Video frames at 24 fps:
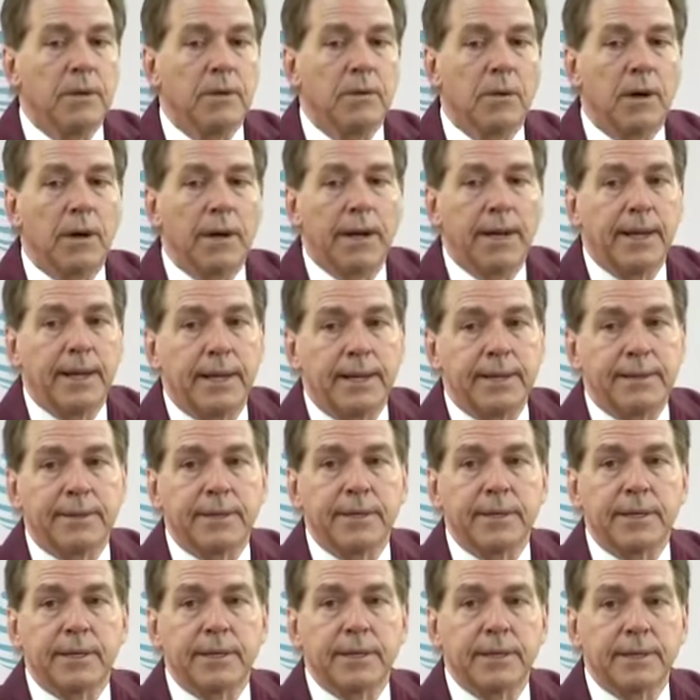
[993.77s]
Well, I
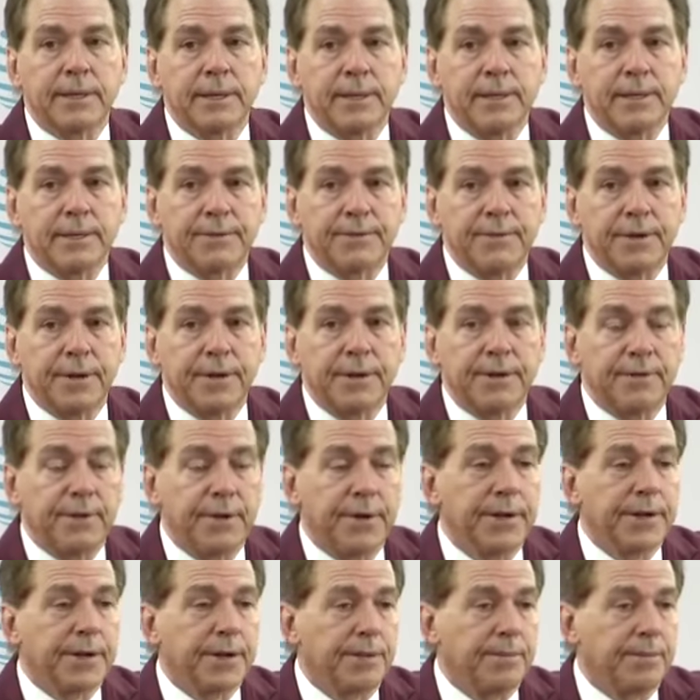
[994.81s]
think it is very,
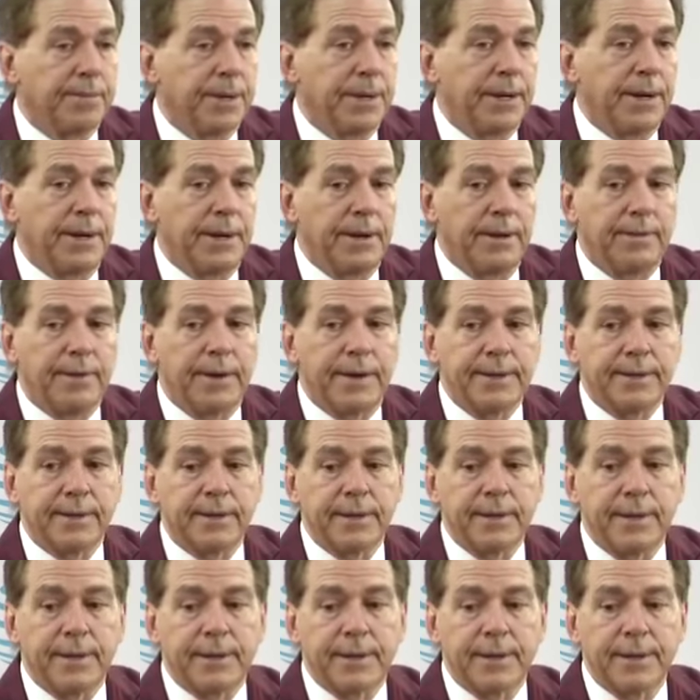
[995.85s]
very competitive. I
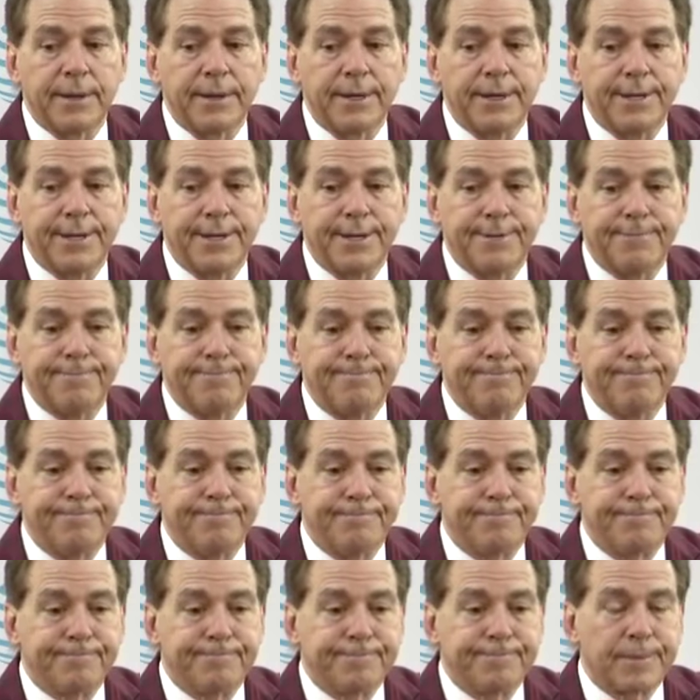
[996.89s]
think um,
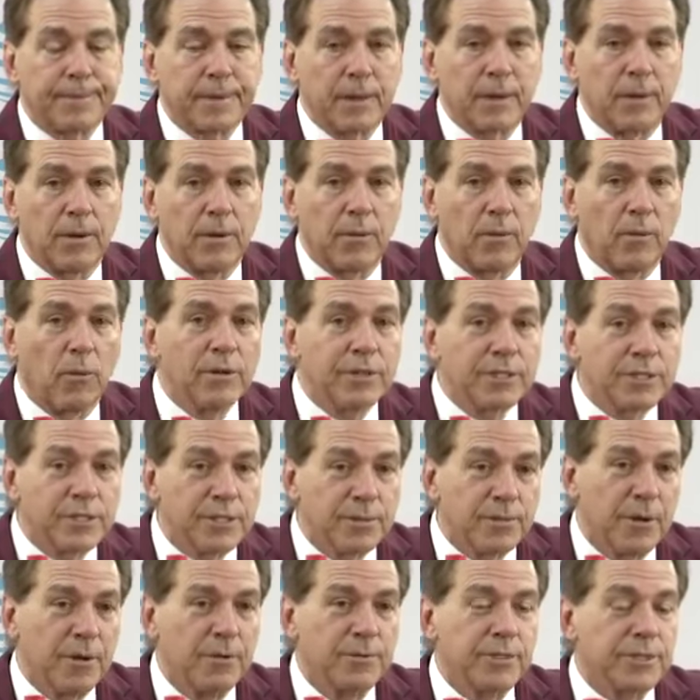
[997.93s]
what's the
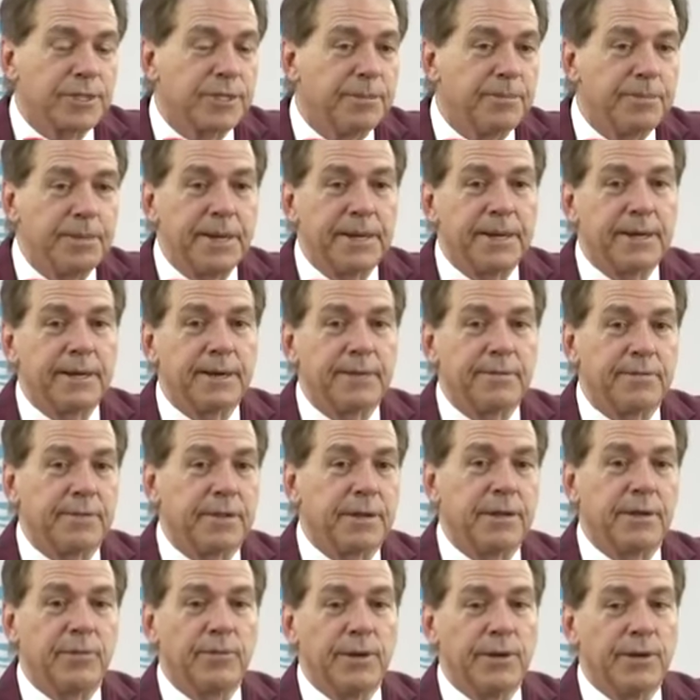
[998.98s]
most competitive
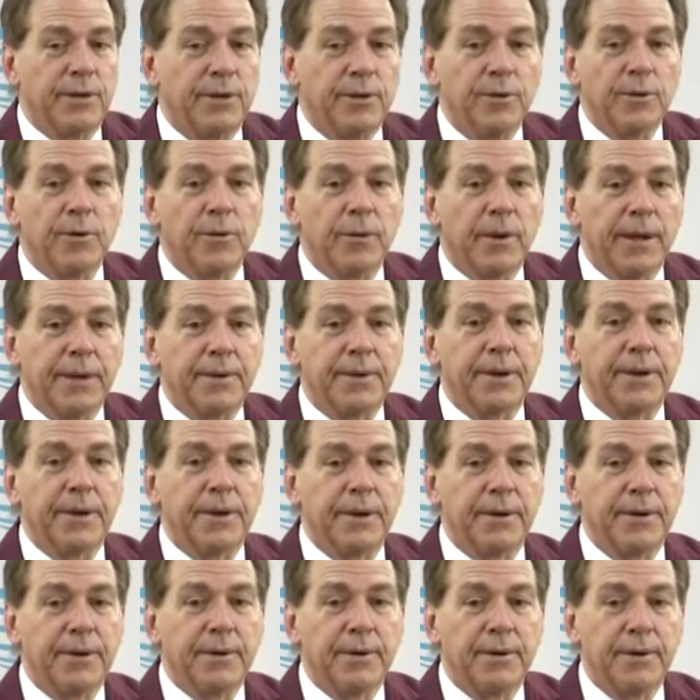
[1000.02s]
thing we do around
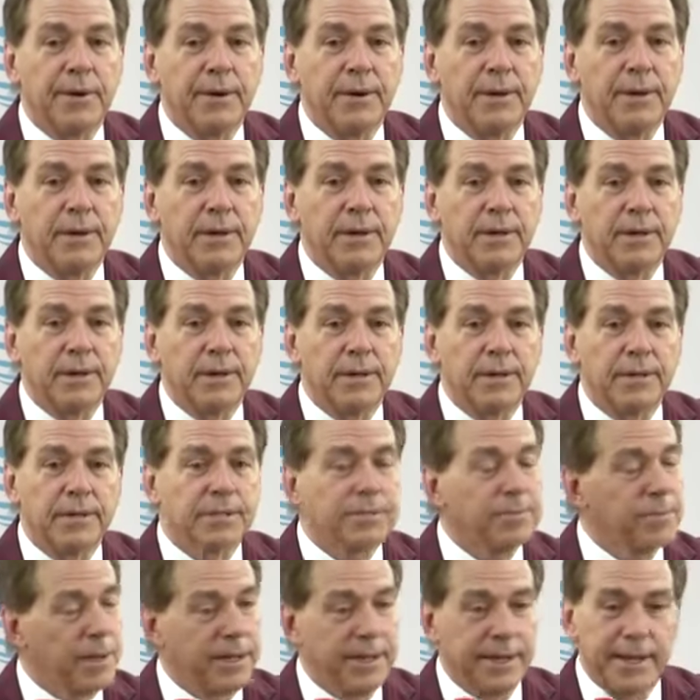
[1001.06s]
here is
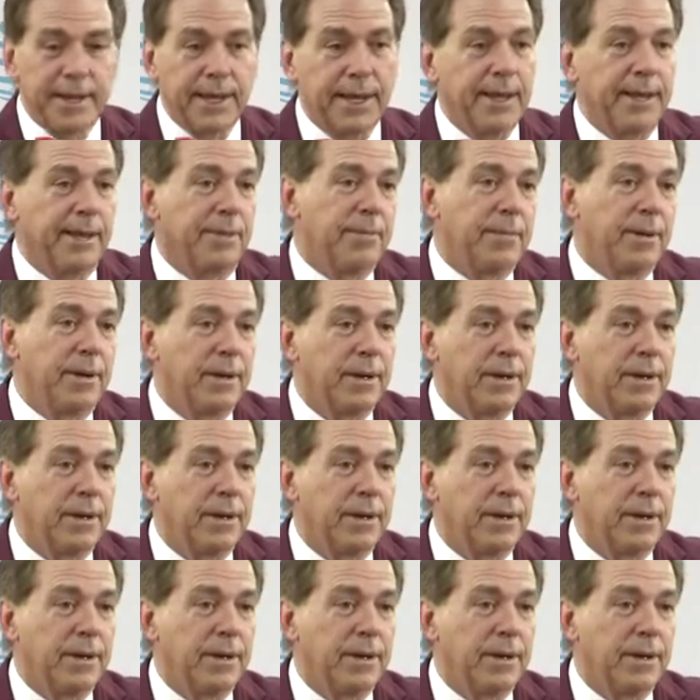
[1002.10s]
play a game.